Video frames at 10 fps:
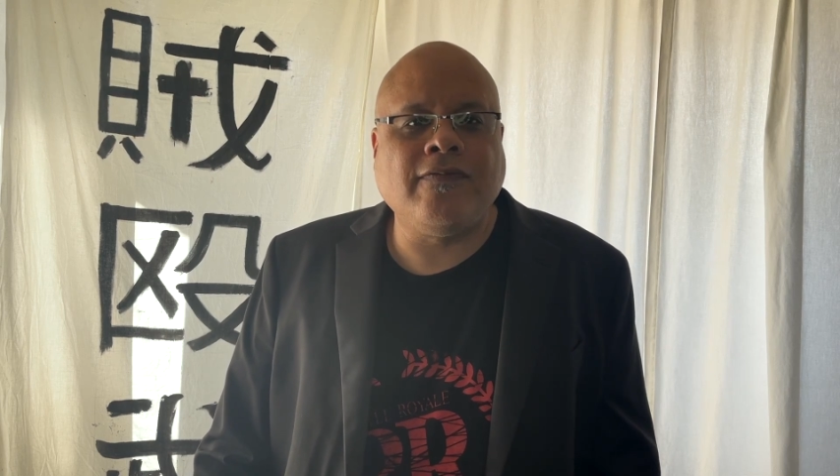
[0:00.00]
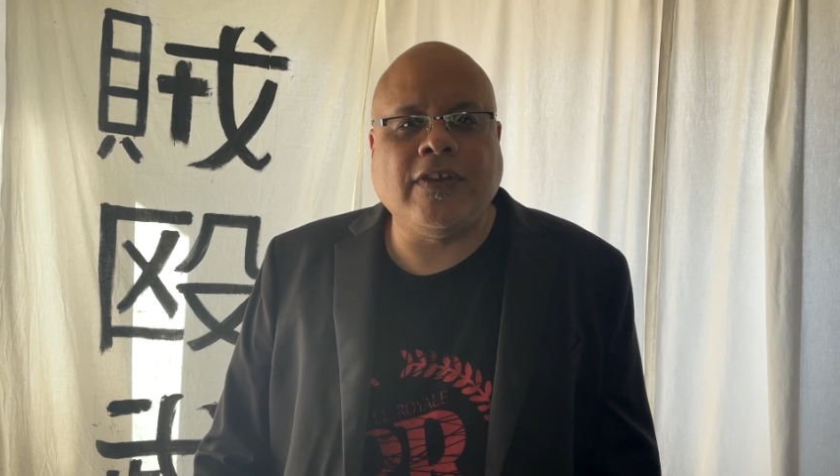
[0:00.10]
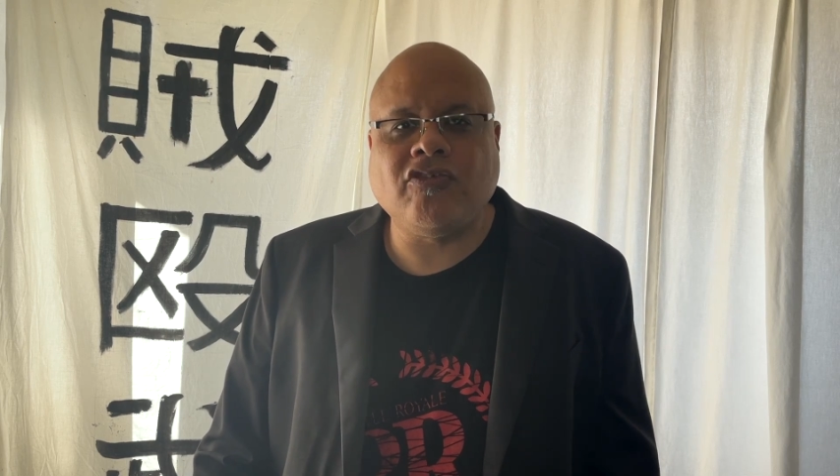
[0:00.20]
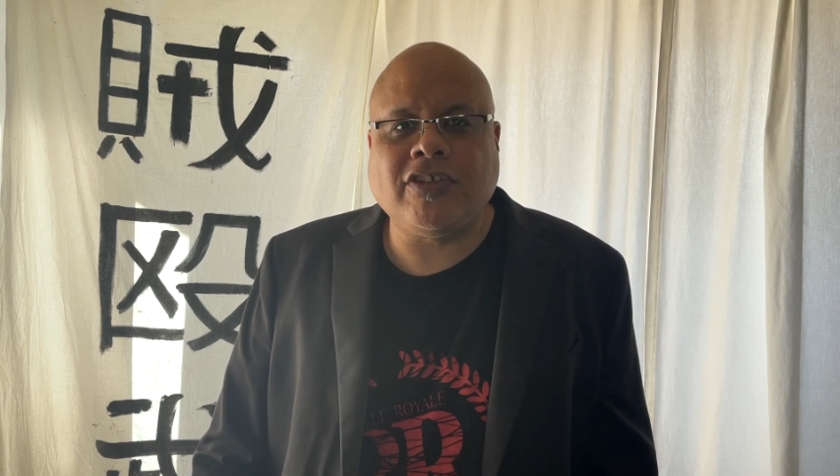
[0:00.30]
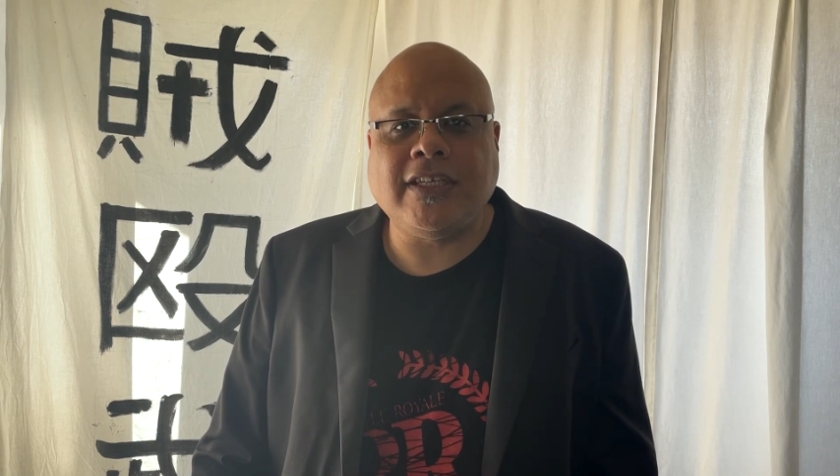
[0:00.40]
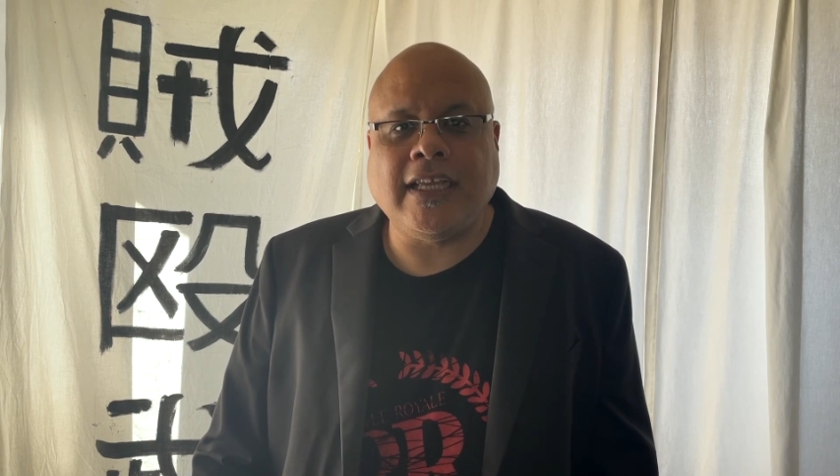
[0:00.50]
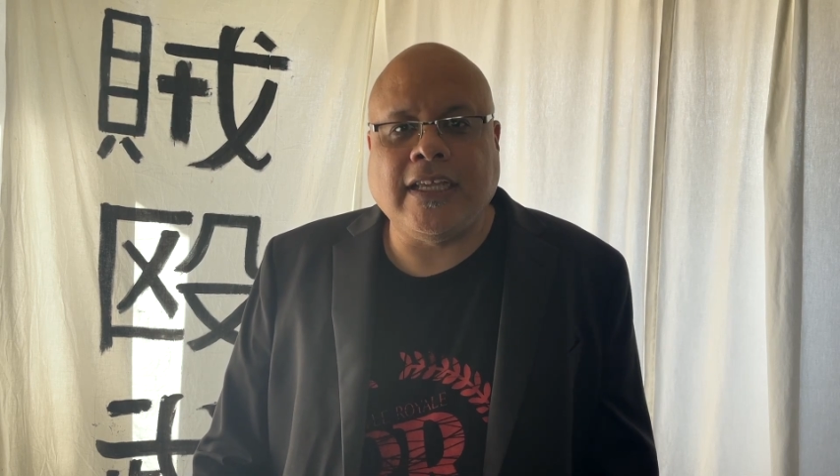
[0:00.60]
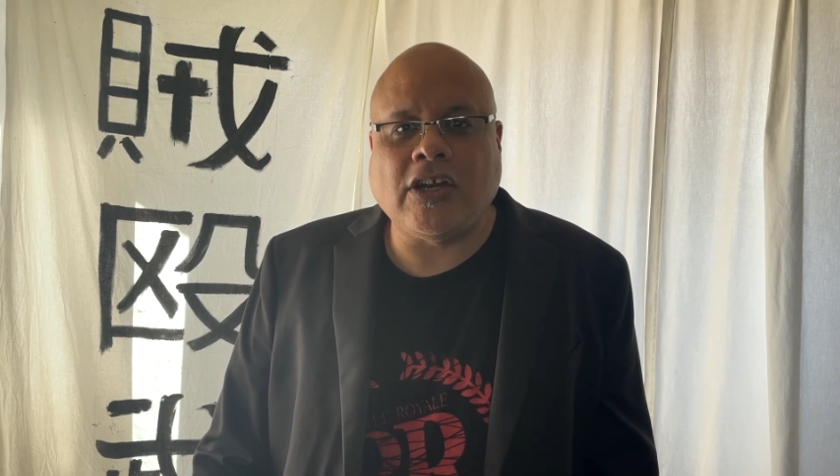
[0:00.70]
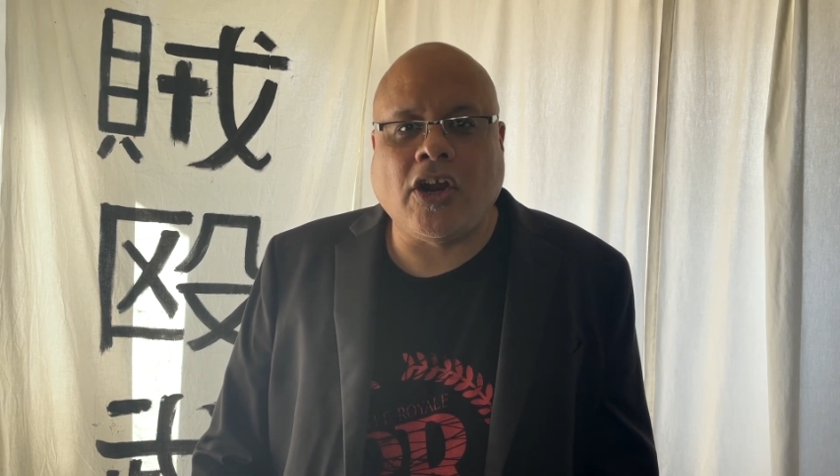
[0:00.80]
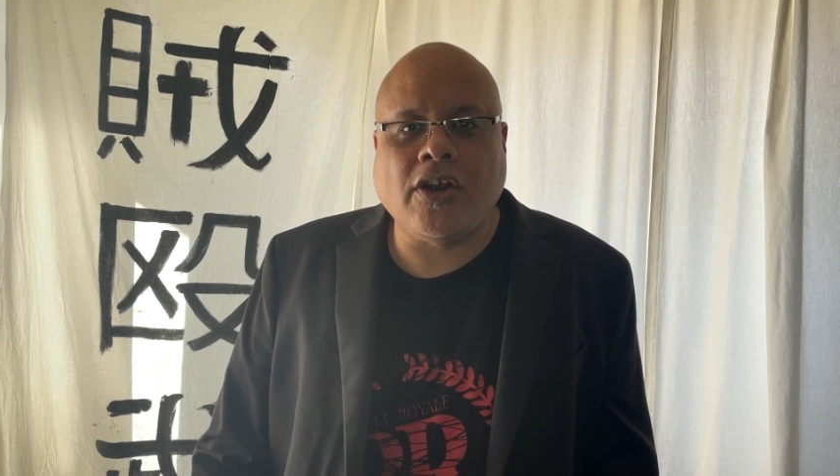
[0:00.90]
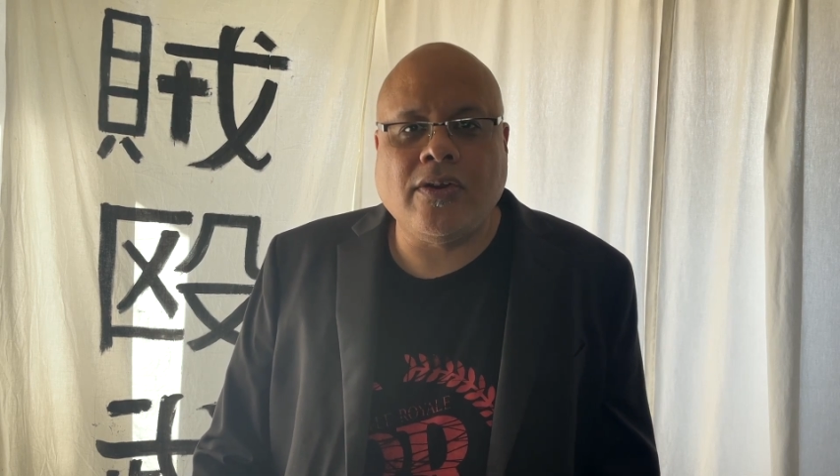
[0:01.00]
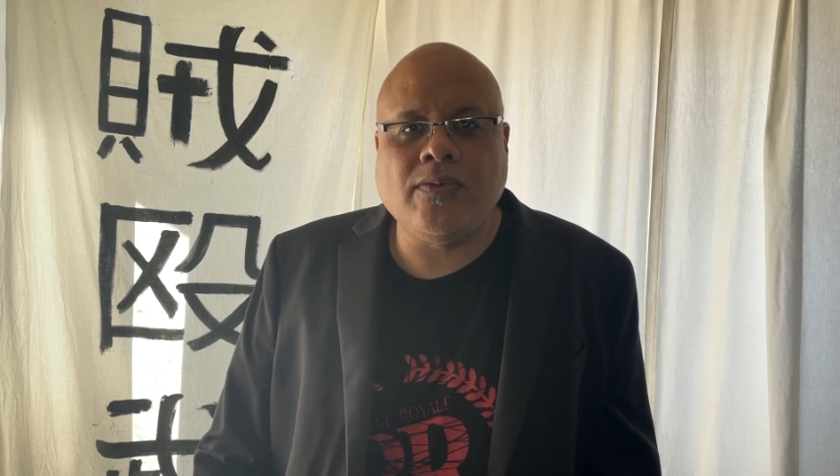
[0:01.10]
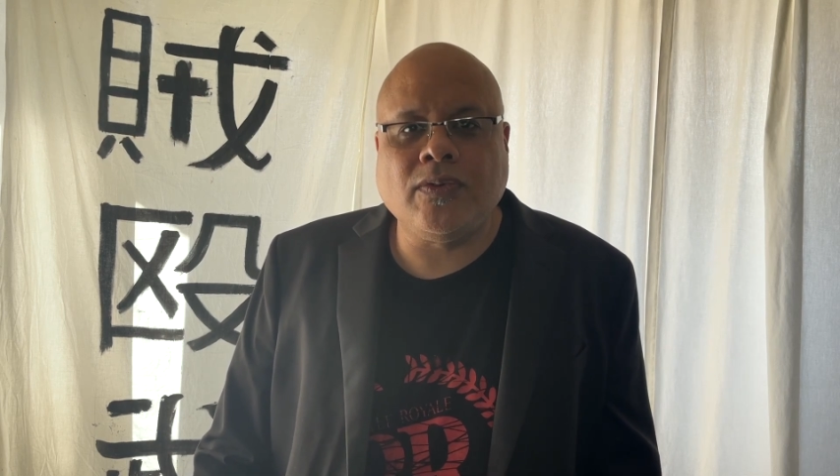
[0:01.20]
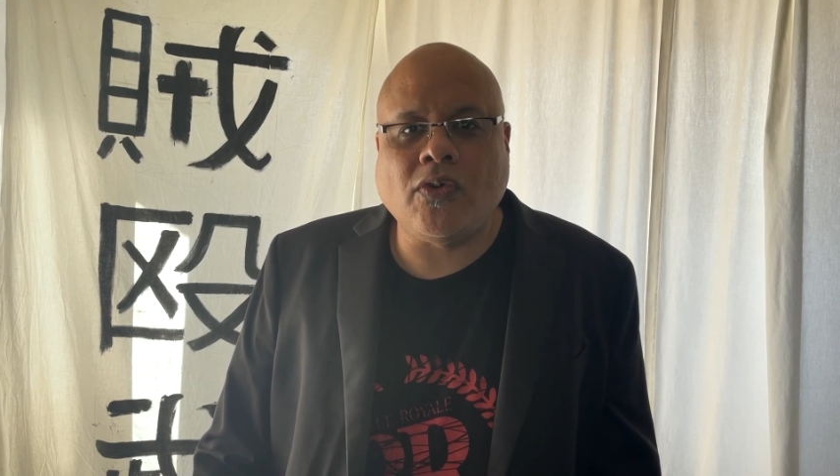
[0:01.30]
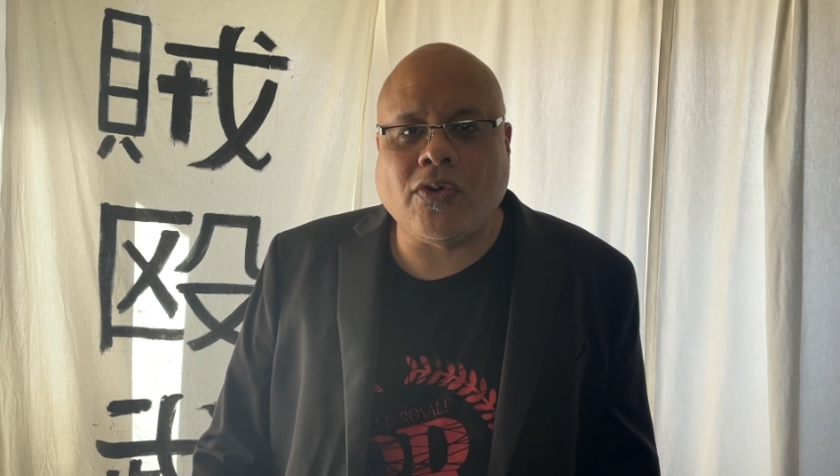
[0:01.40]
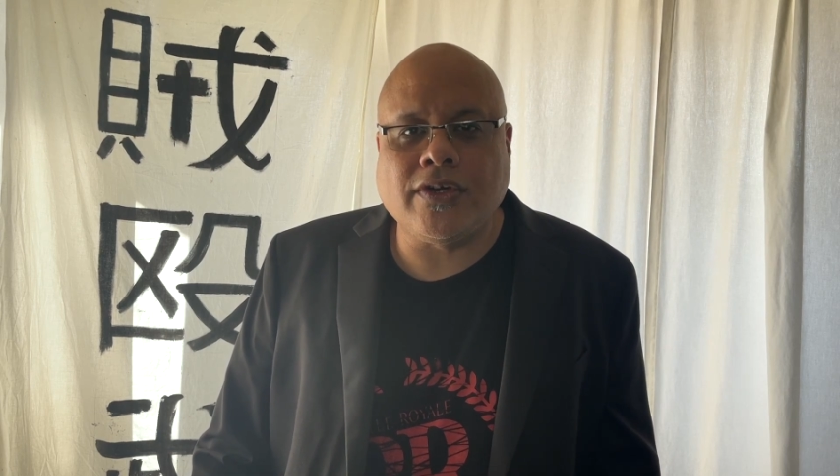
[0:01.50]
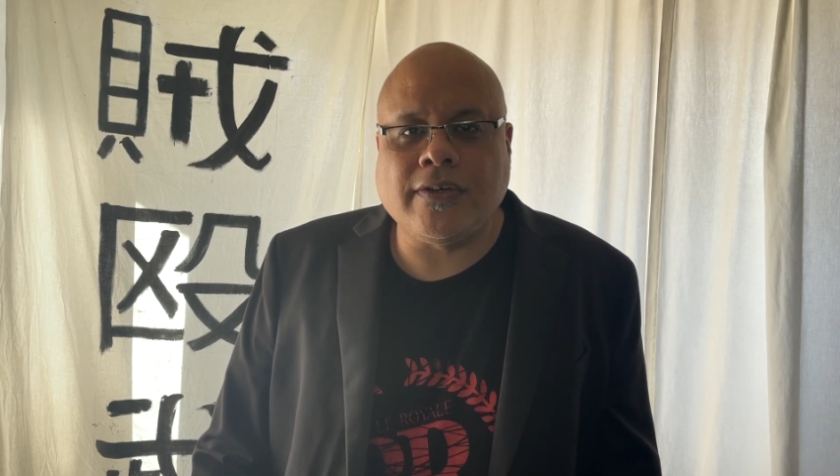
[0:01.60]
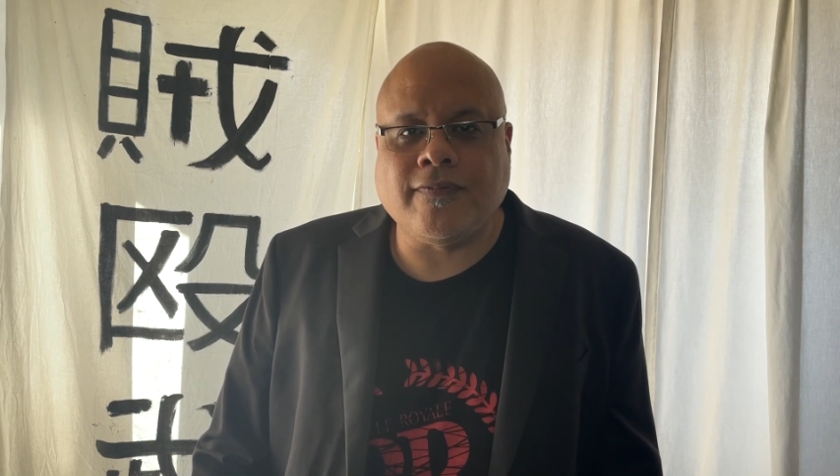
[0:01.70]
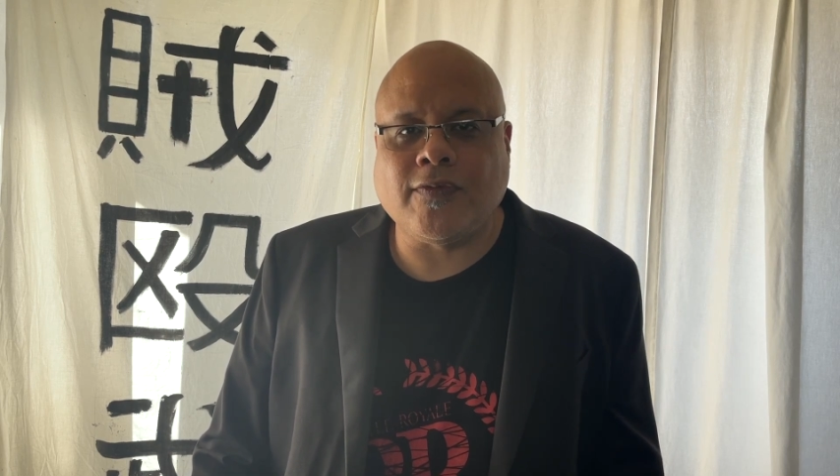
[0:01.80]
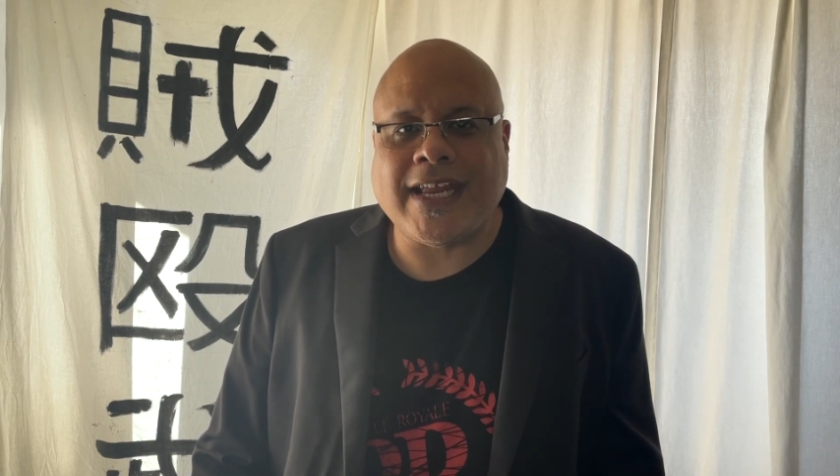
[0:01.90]
vision in our own corner
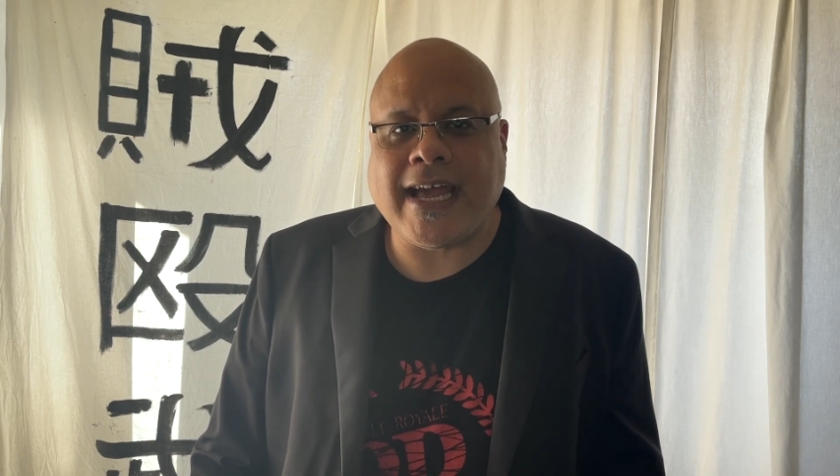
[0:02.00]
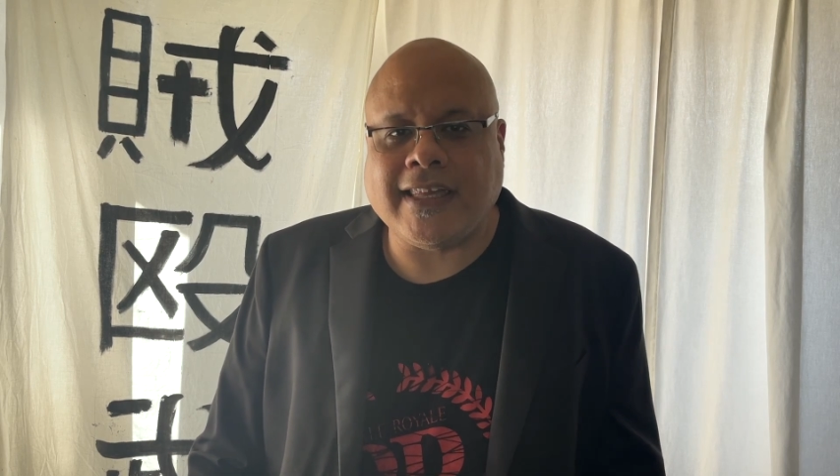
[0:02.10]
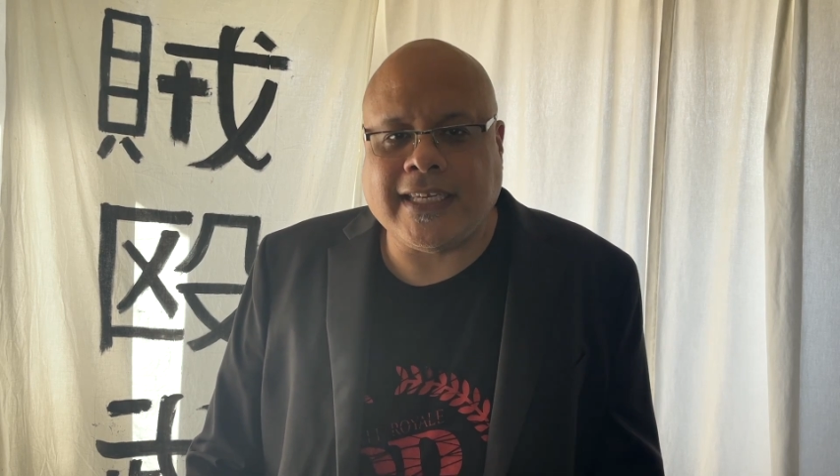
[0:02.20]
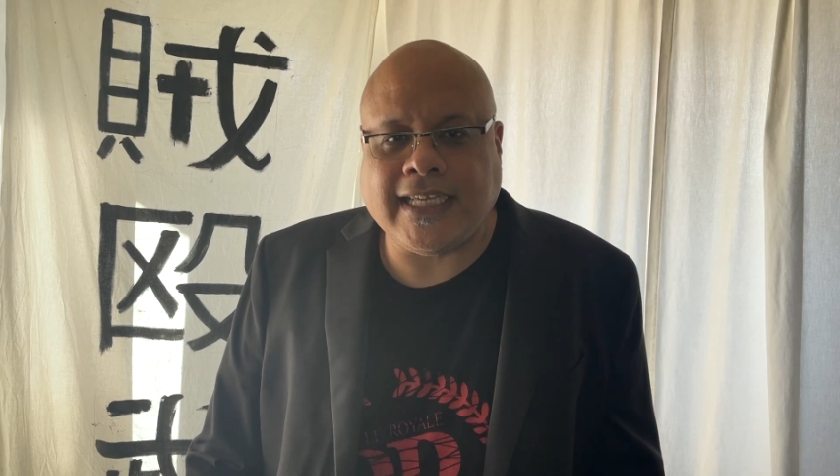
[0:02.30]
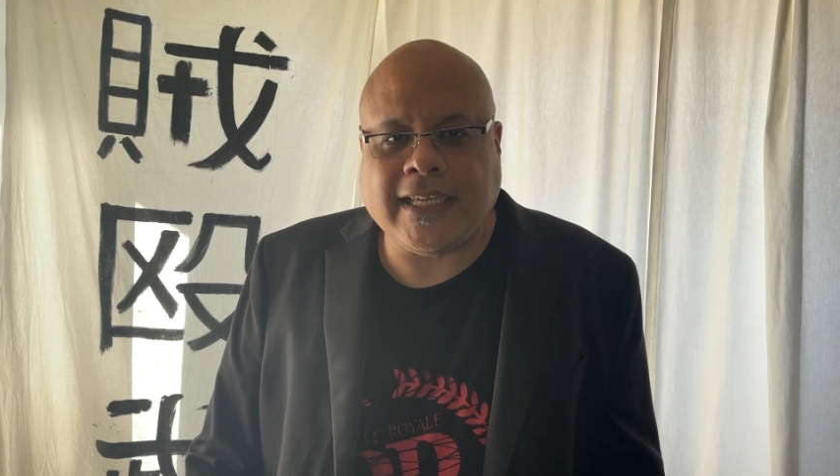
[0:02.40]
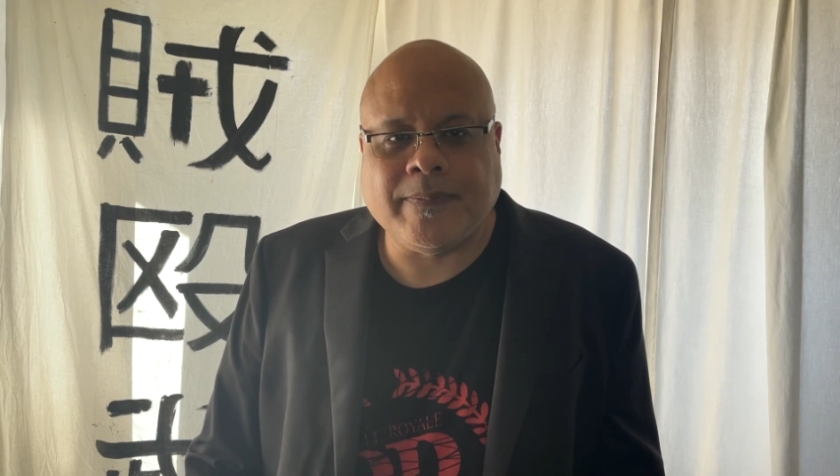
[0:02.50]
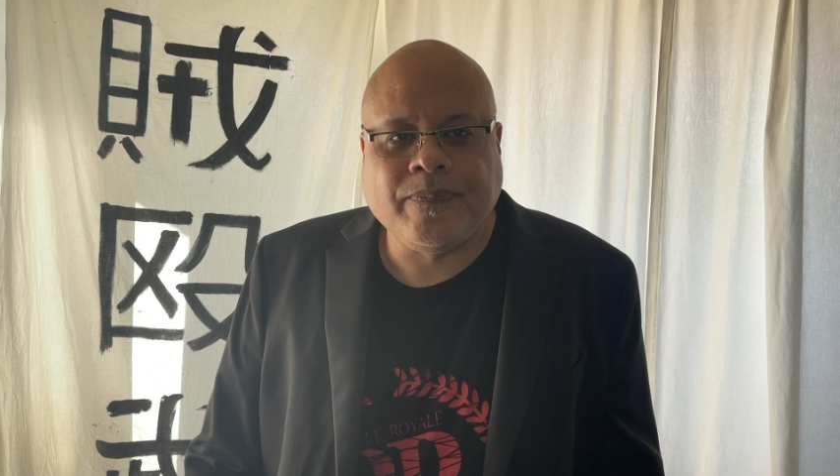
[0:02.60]
of reality.